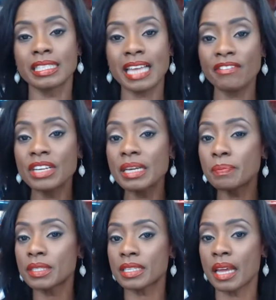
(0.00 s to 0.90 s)

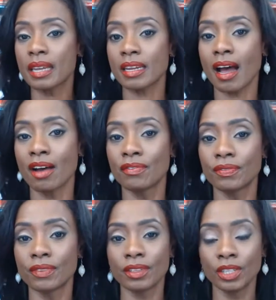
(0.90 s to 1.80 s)
70% of
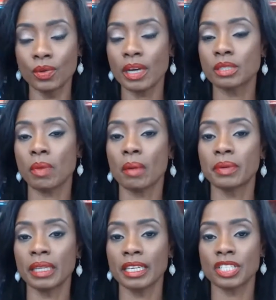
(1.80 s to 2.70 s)
the US
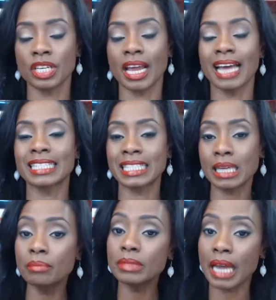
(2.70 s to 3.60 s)
population at
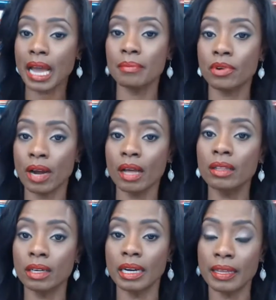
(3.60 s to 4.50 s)
some time or
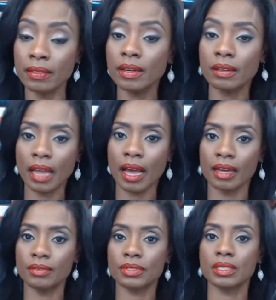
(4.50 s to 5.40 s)
other in their
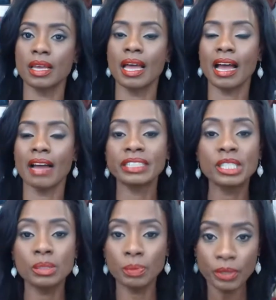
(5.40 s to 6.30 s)
lives have
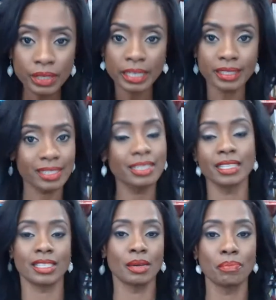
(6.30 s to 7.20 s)
experienced
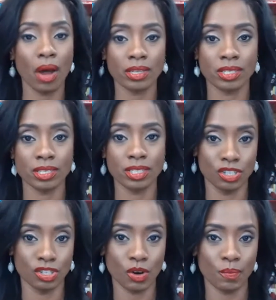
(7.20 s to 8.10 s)
this imposter
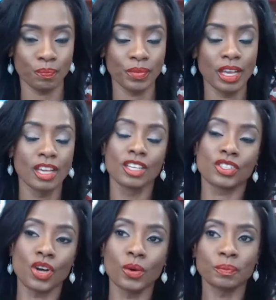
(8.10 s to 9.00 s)
syndrome.
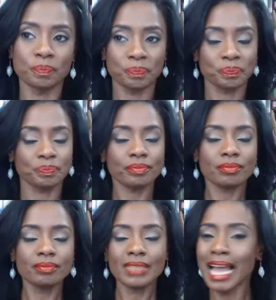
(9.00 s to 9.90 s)
So
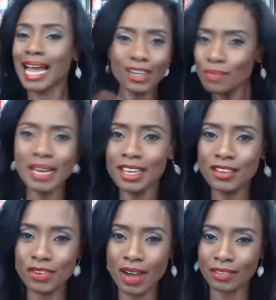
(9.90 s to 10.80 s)
I know
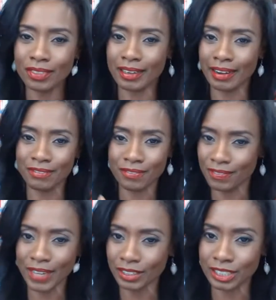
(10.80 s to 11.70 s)
many of you out there have
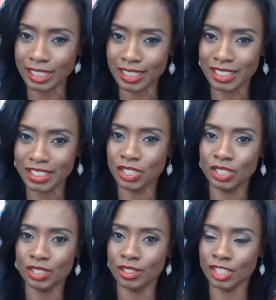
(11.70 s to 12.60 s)
felt it.
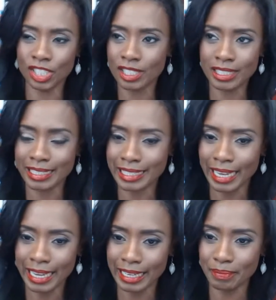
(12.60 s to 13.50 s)
You're just not
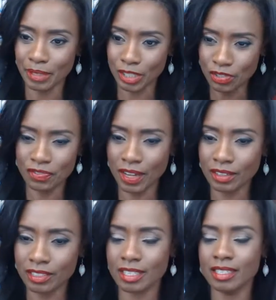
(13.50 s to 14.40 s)
saying it, but you
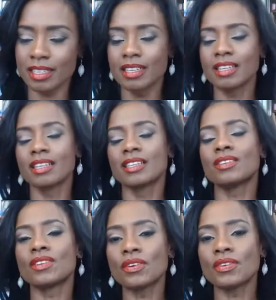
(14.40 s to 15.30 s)
felt it.
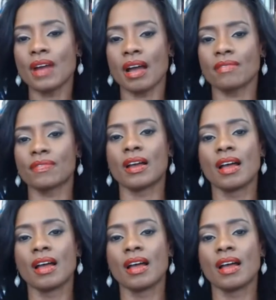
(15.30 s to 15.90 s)
You know you have.